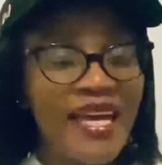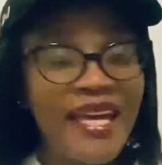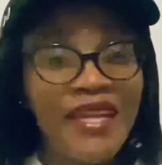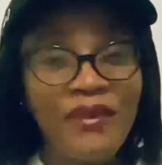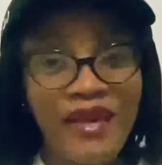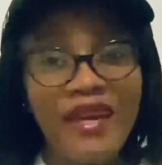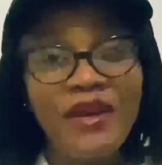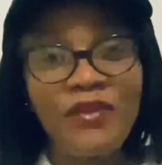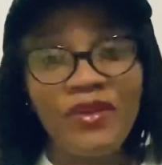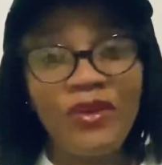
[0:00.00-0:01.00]
Anyway,
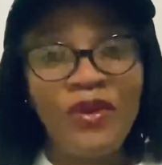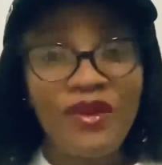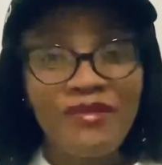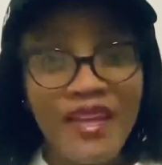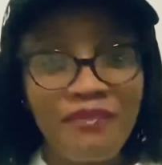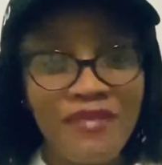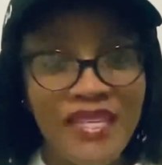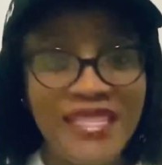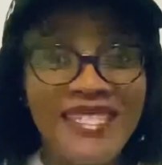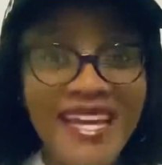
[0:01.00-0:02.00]
with all of that
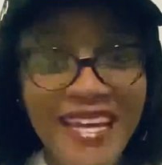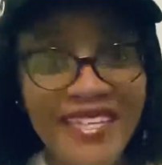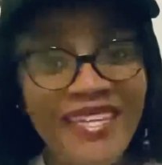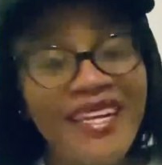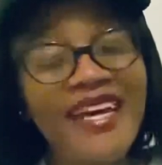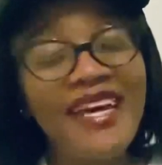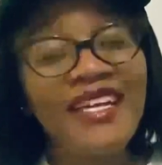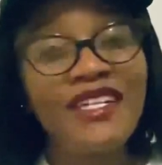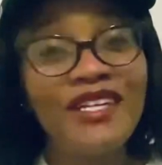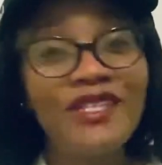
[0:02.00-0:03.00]
being said,
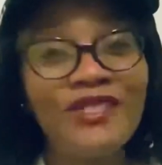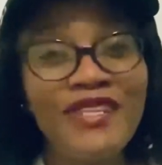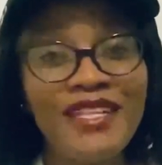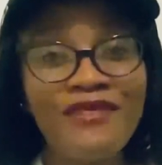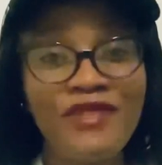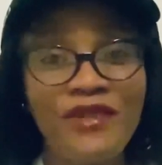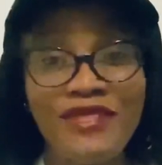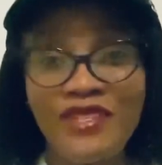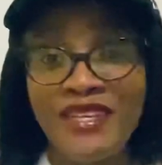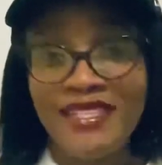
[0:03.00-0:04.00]
in today's video, as
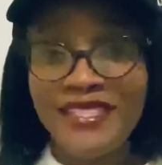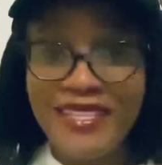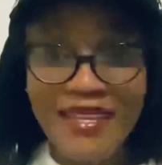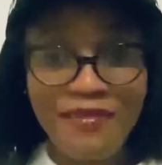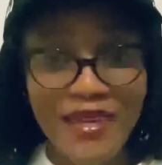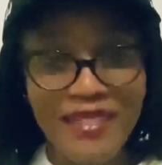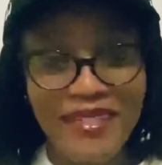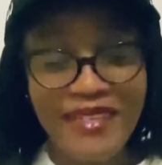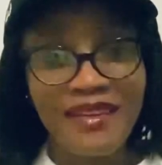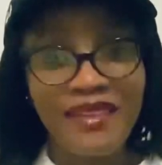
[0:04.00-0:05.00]
you can see by
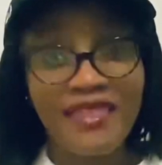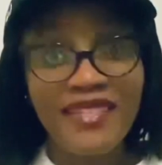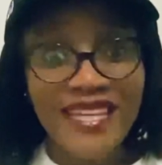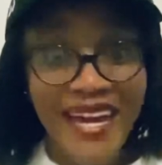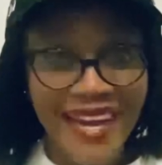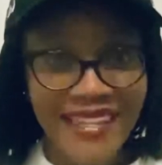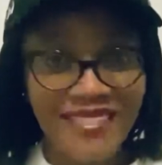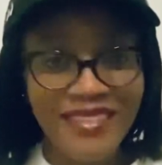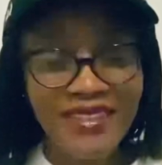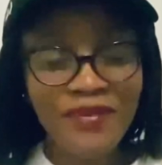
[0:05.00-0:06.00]
the
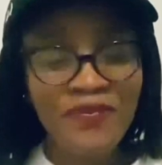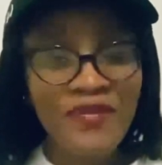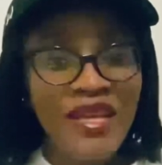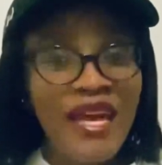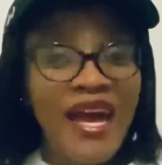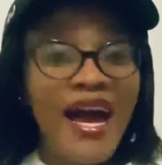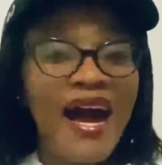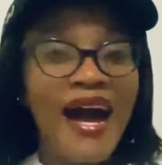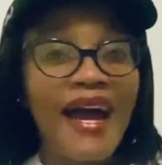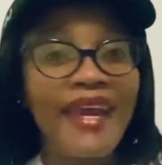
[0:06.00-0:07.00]
title,
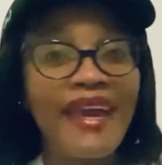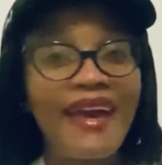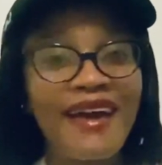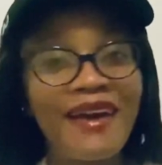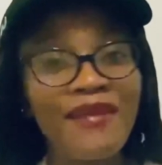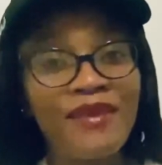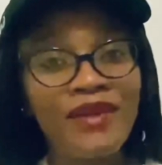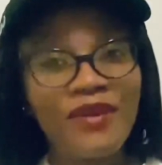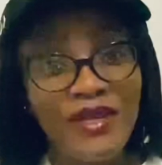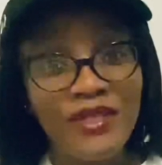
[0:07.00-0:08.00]
I am
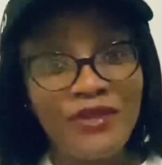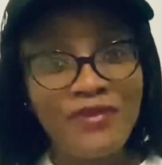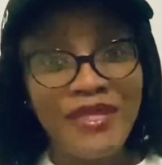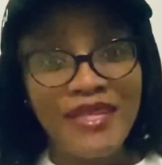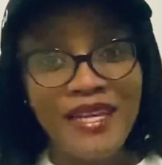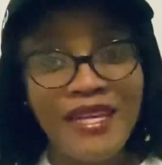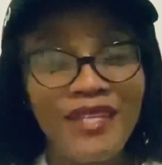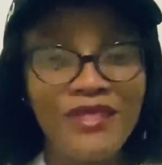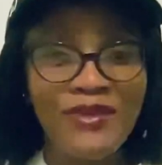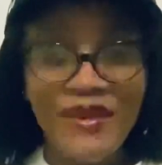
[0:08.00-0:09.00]
going to be
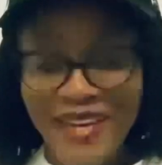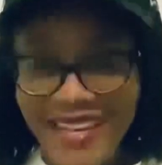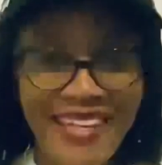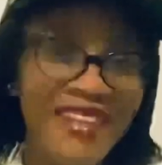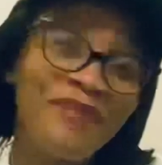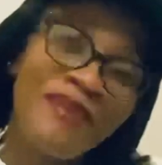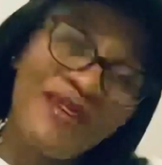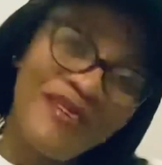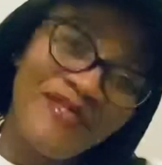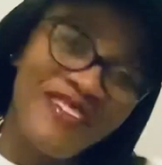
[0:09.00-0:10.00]
doing another book
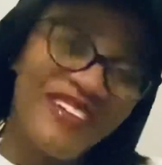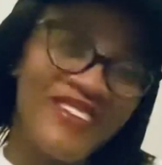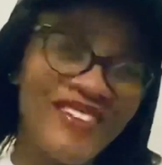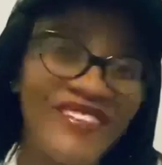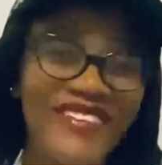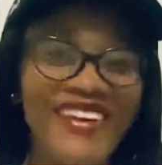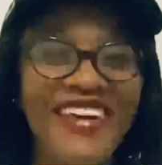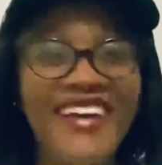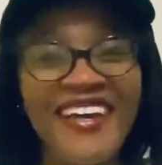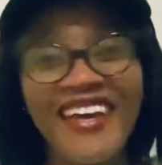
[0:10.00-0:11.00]
review,
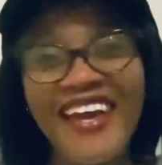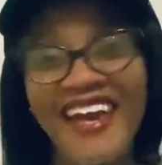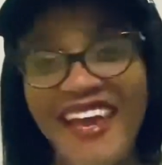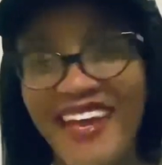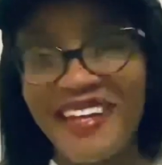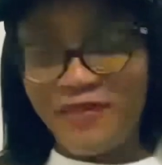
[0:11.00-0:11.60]
and I'm